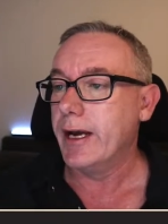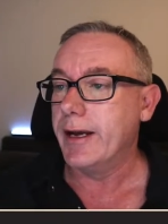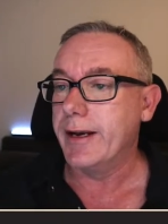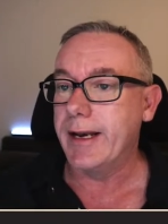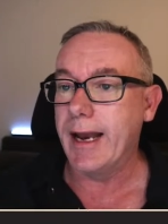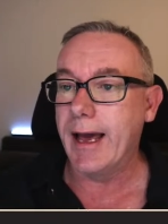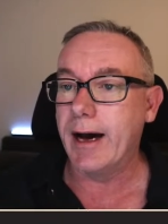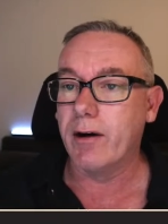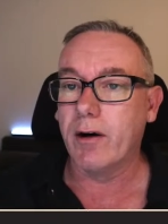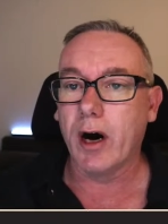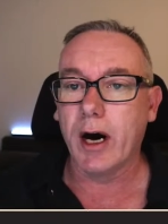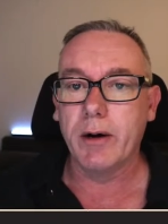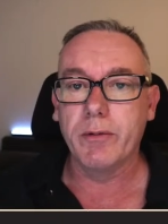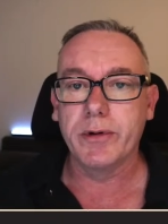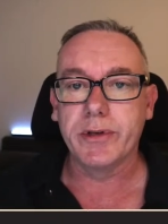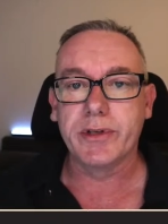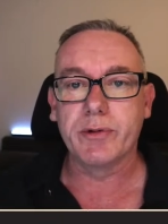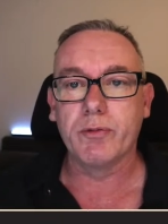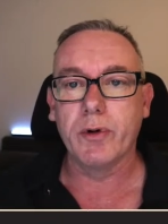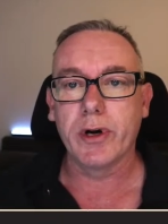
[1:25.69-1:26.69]
Now, I
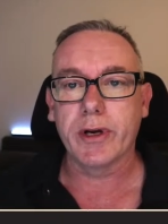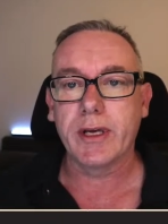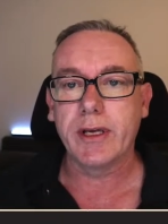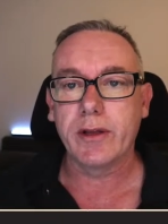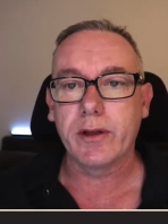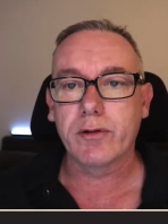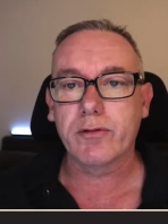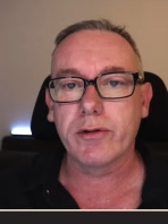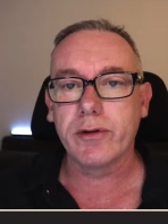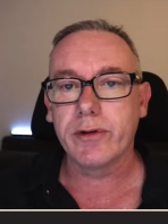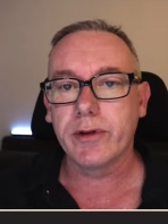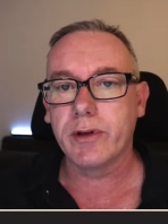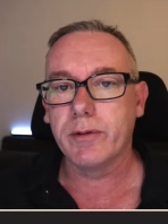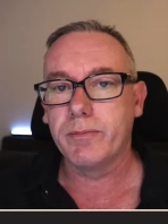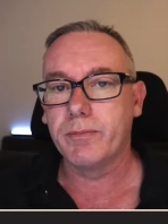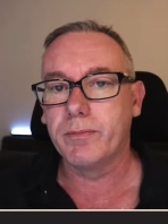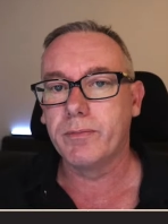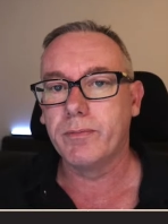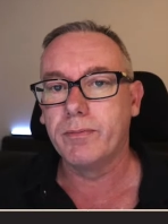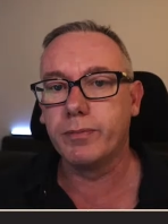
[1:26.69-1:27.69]
was working through the
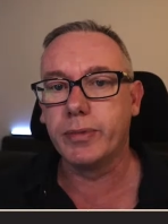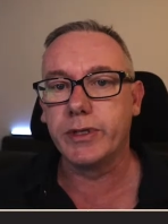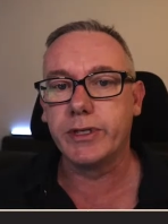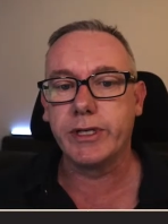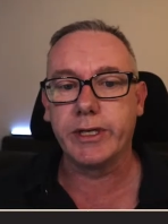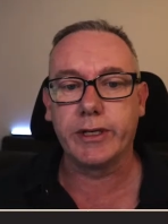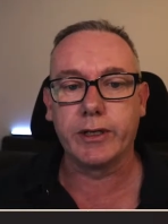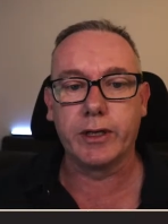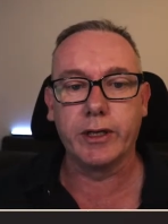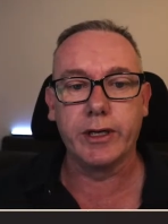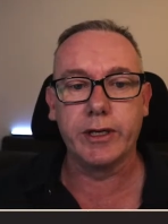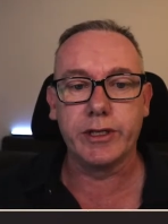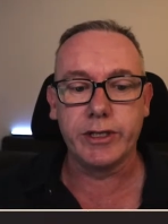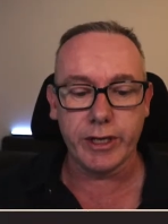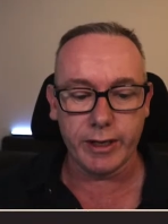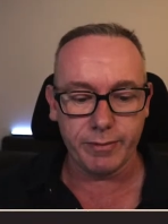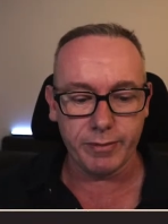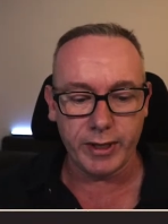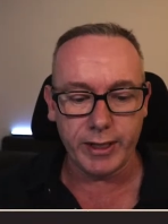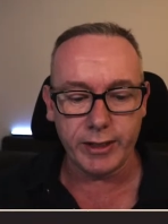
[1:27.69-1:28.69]
particular
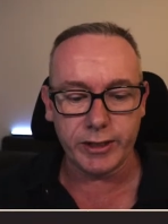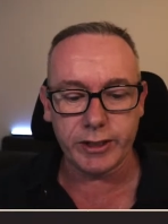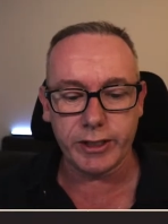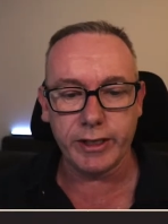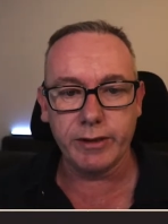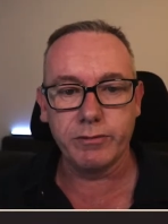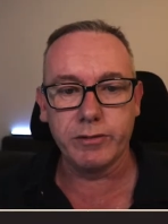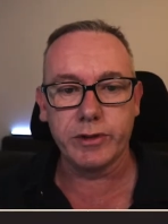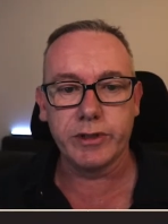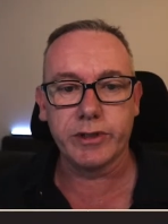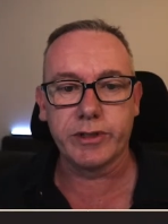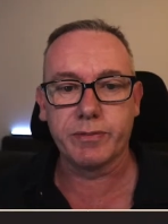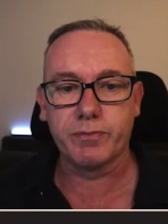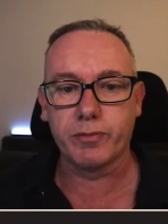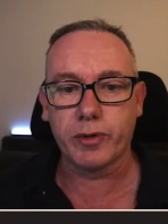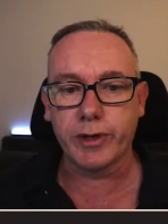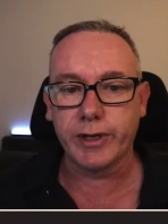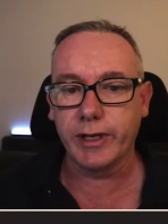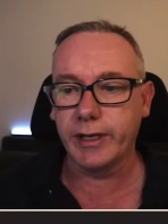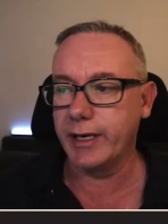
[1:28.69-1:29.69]
GPT, we'll just
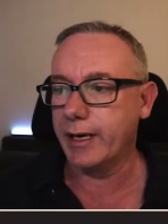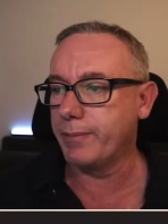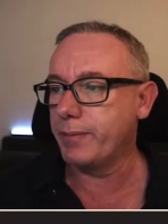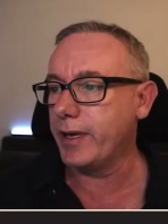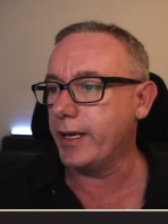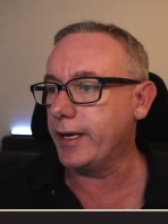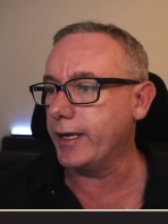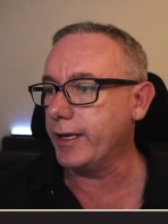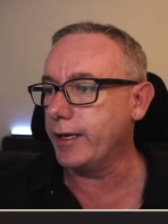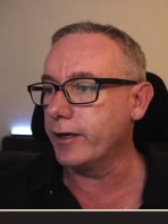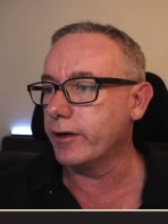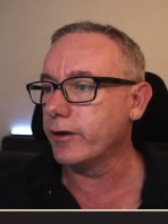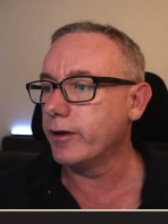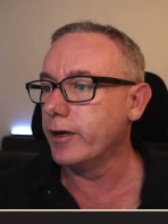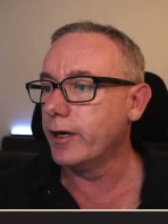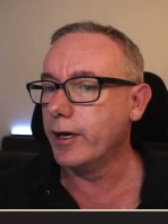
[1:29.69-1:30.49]
bring it up here,